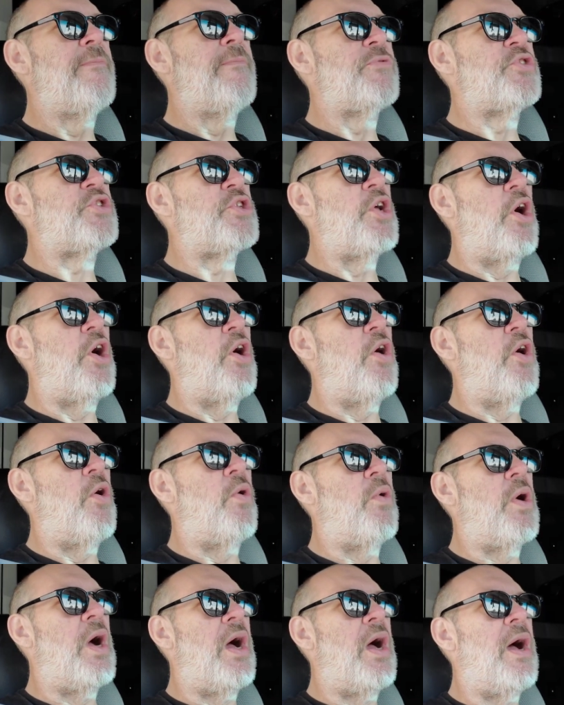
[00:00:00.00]

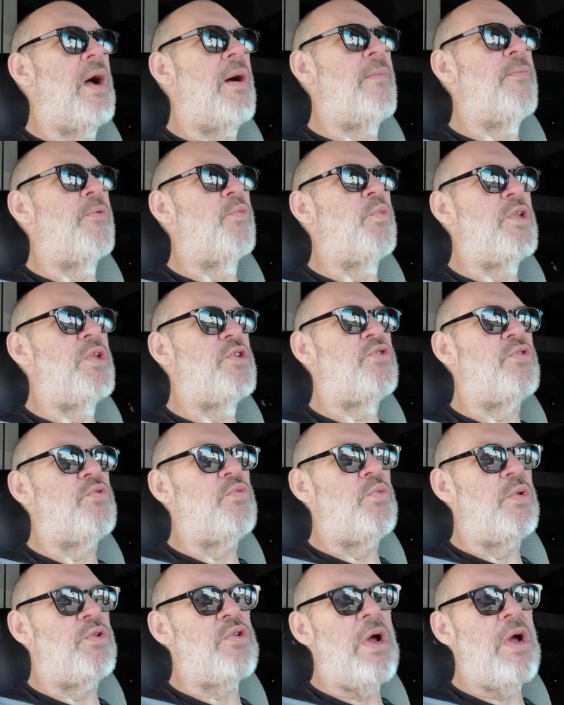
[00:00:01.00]
So we
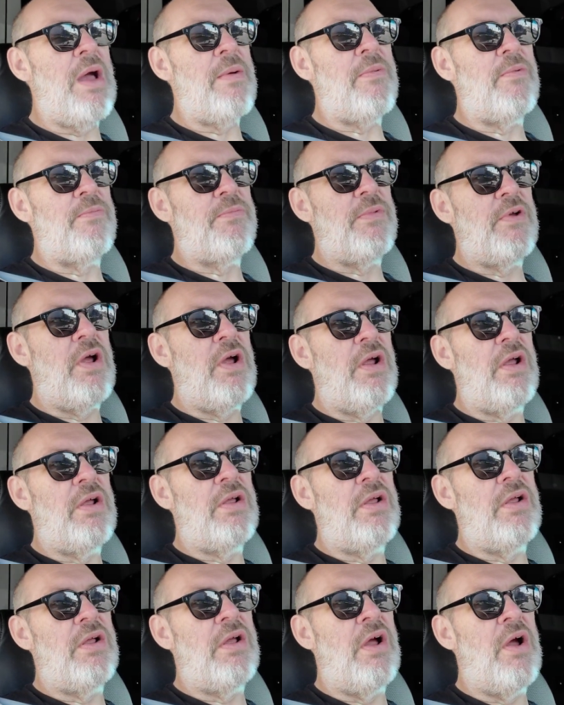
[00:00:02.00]

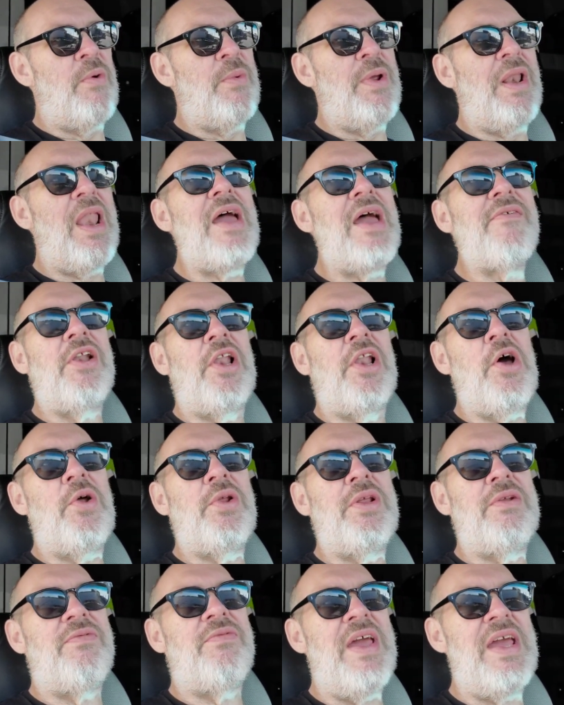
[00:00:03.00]
live unload
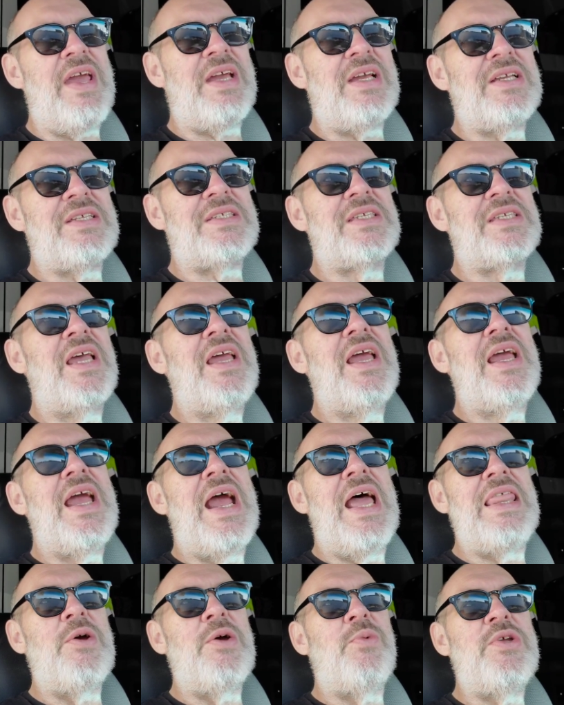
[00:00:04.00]
in Vegas,
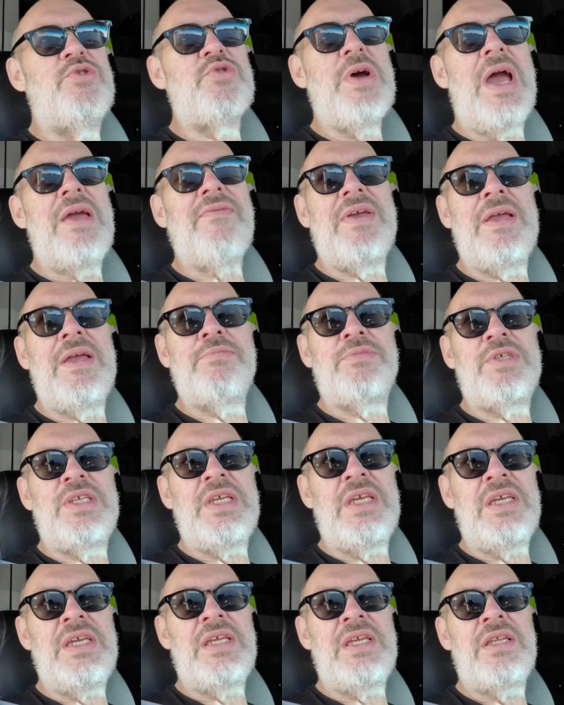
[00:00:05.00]
and then we drive
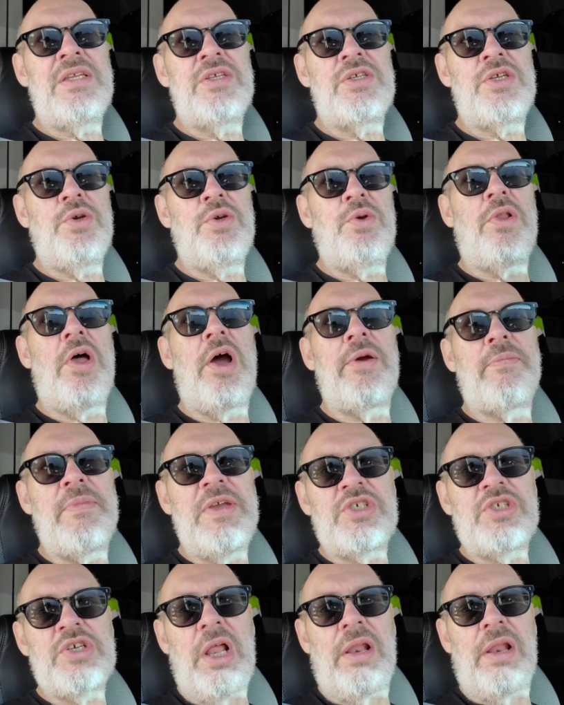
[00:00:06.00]
empty to Long
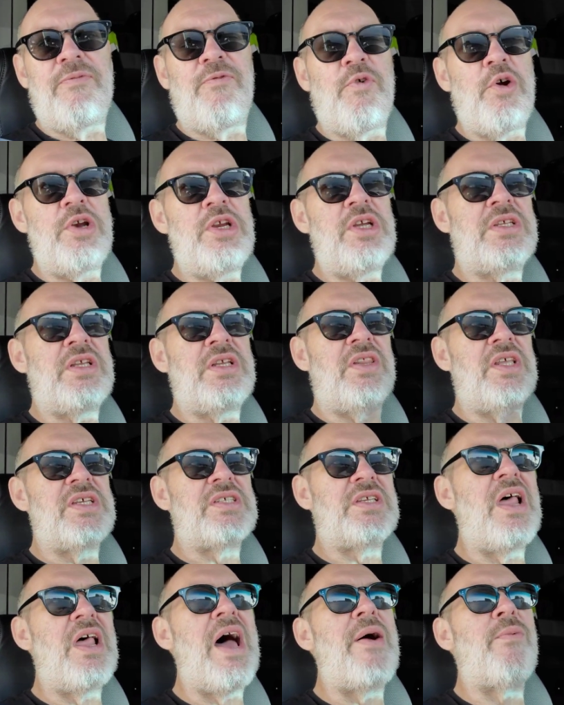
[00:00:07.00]
Beach, California to
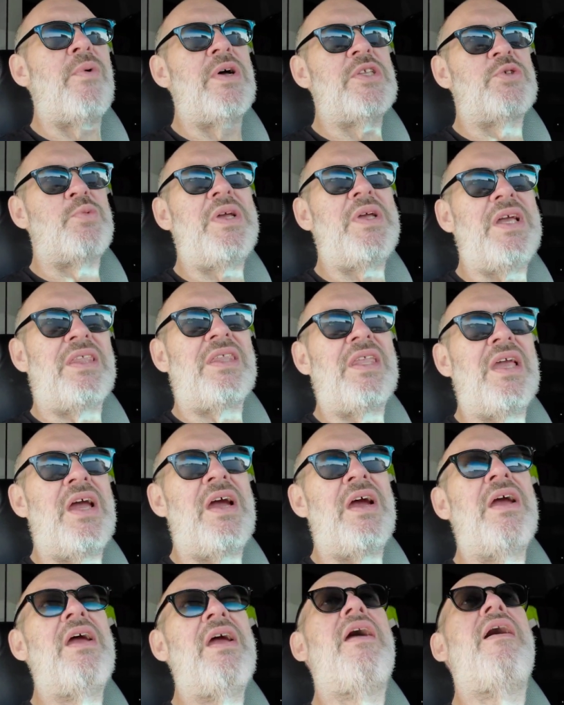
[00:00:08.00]
this lot. Once we get
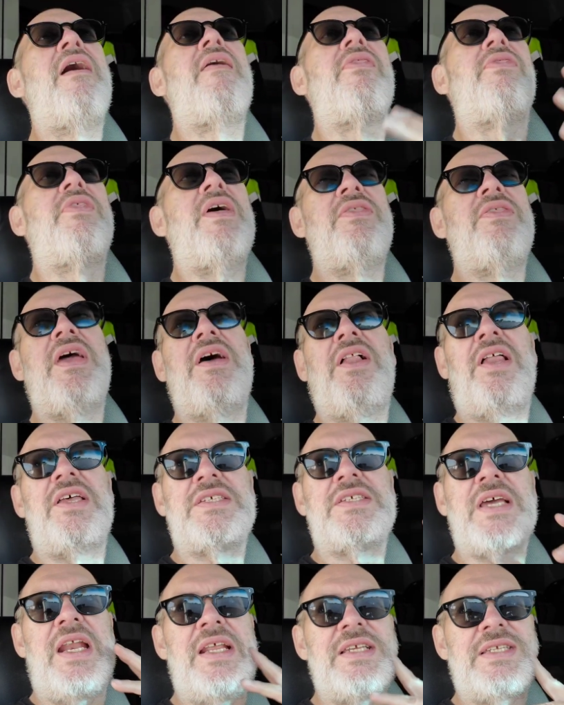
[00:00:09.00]
there, then they'll
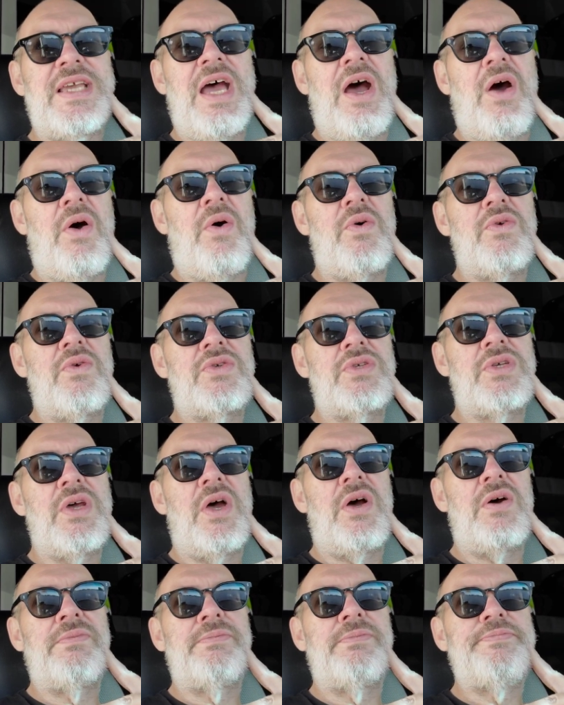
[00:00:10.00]
assign us out.
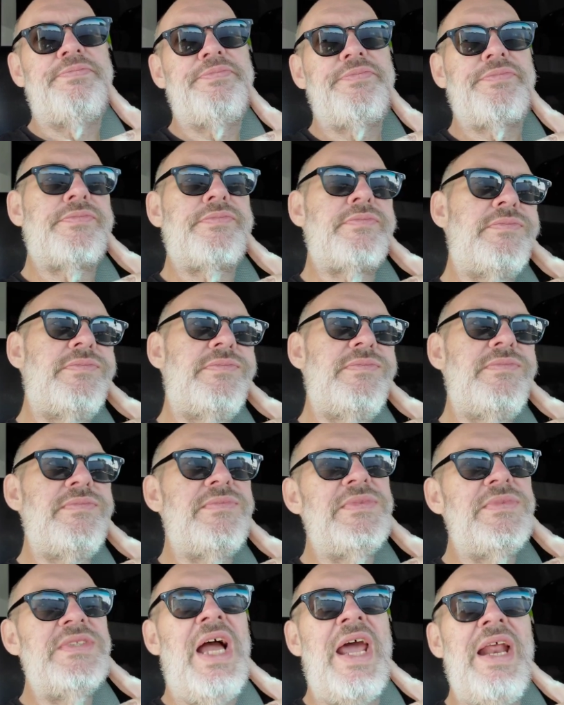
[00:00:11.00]
So
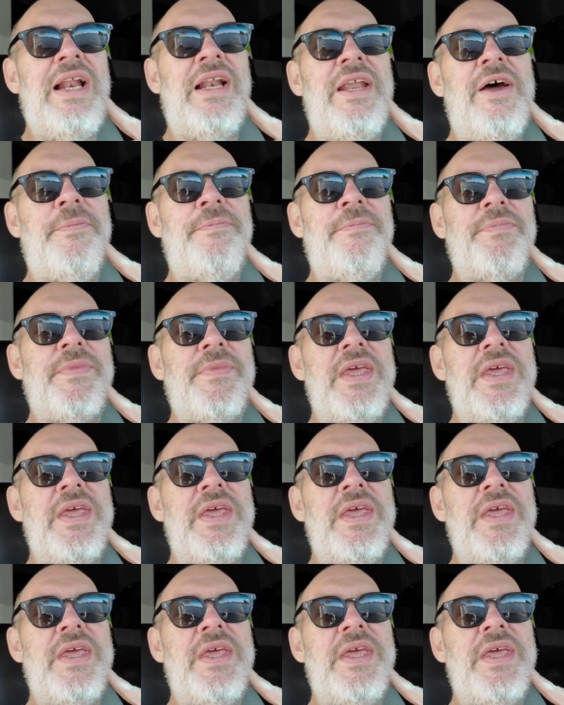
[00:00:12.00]
I don't know.